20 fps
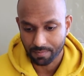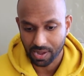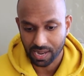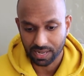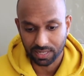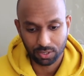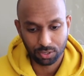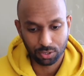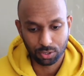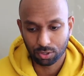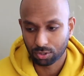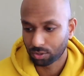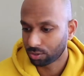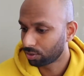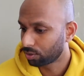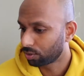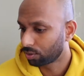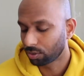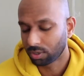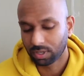I
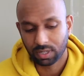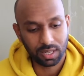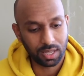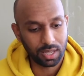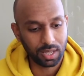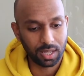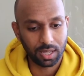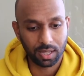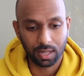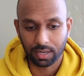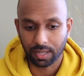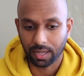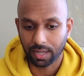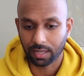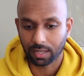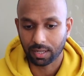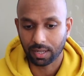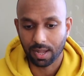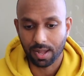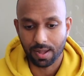stood there
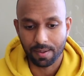like,